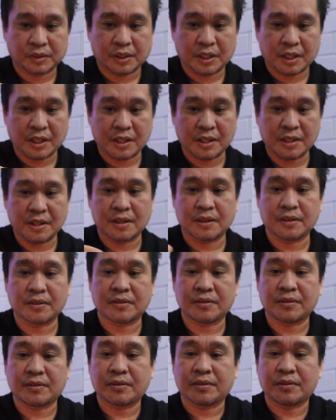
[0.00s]
Okay.
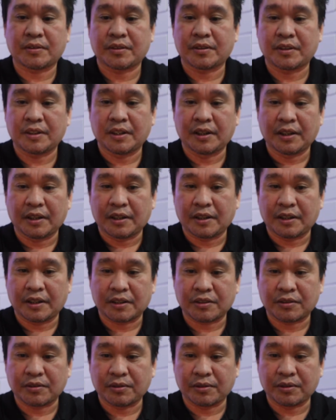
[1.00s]
So
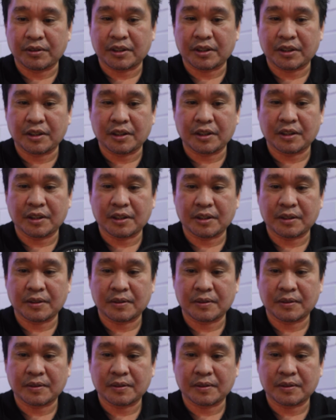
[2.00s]
let's do it here.